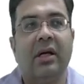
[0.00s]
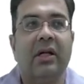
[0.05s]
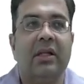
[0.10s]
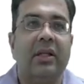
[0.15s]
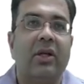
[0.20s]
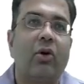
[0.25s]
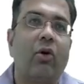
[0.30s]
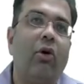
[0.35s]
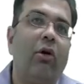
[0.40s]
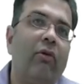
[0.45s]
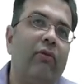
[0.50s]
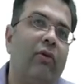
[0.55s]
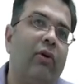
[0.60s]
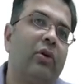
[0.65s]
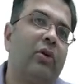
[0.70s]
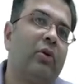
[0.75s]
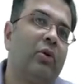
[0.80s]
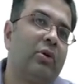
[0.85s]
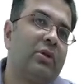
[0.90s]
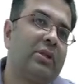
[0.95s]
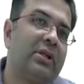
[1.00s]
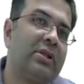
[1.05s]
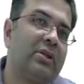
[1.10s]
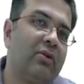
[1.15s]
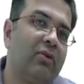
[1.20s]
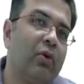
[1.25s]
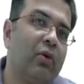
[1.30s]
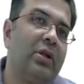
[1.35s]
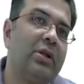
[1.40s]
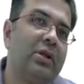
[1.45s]
The cough or hoarseness
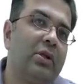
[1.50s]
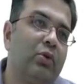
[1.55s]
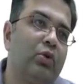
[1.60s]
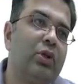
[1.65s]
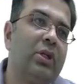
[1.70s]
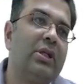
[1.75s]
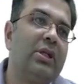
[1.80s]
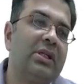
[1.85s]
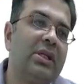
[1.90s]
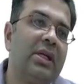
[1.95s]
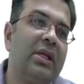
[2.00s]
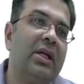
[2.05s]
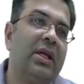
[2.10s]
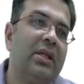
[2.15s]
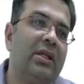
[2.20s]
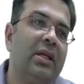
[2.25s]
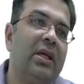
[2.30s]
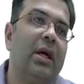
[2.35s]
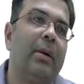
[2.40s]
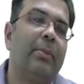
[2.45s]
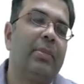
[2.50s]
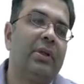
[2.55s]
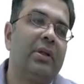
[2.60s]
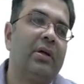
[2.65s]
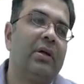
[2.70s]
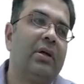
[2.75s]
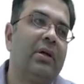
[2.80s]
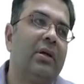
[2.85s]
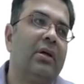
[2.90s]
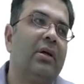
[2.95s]
of voice is usually seen in the upper
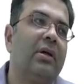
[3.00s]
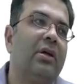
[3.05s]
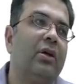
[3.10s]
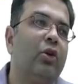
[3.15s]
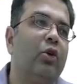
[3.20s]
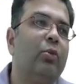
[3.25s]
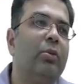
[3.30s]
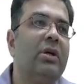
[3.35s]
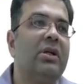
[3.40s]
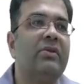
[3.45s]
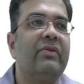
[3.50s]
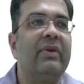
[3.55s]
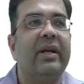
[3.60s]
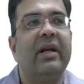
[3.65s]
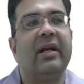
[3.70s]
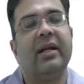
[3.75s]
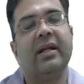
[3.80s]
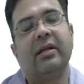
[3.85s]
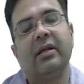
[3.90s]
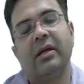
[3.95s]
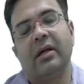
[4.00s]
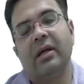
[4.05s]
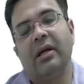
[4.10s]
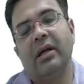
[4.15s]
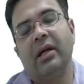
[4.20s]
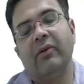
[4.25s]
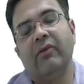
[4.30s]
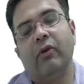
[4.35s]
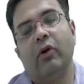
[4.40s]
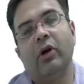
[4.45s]
third tumors when it has
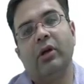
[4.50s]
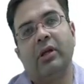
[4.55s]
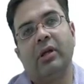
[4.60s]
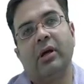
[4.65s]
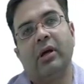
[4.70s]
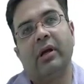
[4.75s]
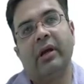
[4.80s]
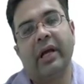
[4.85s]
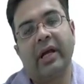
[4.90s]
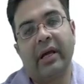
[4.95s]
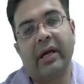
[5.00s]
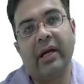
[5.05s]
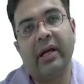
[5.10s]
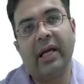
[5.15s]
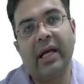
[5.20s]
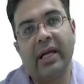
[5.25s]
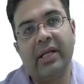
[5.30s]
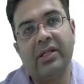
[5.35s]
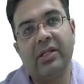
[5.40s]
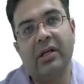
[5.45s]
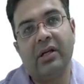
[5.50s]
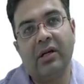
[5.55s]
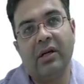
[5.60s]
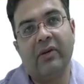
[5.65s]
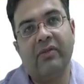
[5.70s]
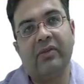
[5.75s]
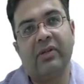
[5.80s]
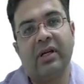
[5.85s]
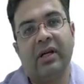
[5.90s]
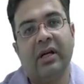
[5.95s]
involved the recurrent laryngeal
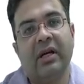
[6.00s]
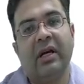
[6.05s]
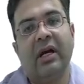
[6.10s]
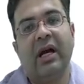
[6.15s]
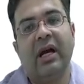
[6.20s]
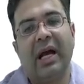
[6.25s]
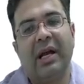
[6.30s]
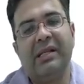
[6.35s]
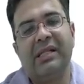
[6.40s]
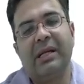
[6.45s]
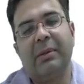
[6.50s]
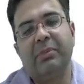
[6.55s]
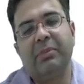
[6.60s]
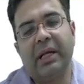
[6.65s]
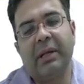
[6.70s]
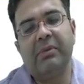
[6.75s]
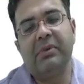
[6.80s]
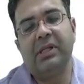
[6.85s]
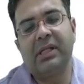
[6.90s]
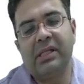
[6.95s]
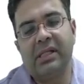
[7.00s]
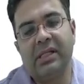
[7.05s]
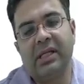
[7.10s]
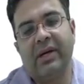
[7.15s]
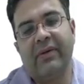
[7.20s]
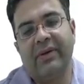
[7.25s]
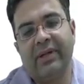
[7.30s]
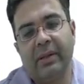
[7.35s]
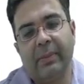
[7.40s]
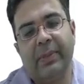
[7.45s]
nerves and sometimes
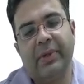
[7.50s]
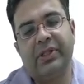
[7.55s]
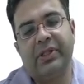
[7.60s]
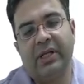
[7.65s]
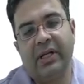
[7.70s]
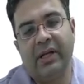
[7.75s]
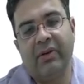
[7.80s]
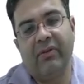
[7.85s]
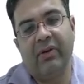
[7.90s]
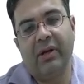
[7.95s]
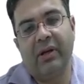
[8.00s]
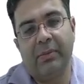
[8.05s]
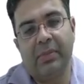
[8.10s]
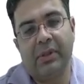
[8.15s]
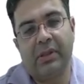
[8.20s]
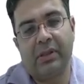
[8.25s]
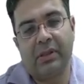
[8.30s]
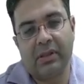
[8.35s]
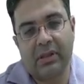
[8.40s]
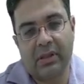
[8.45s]
dyspnea when the patient develops,